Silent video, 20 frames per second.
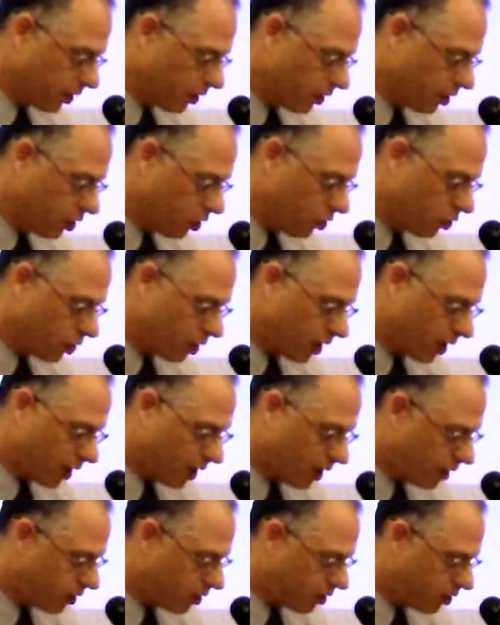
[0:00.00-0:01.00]
You
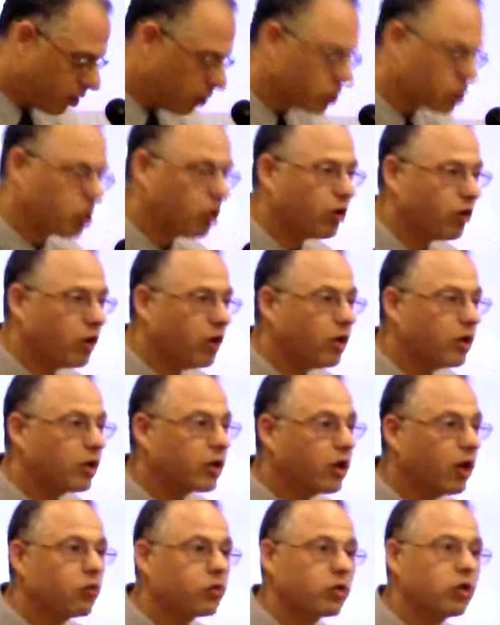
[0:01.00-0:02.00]
can use
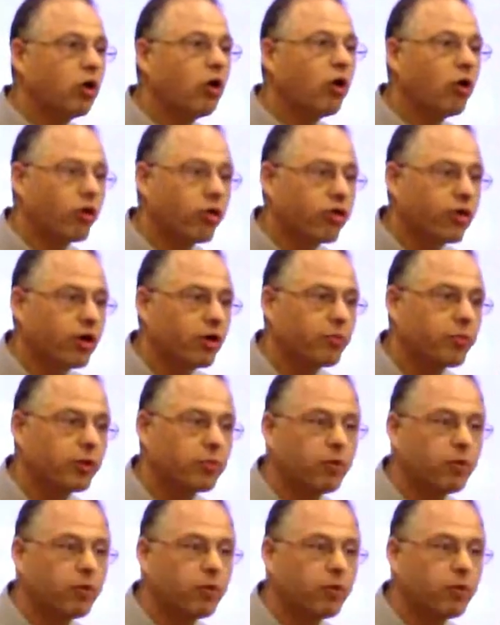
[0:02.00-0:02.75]
cold and hot therapy.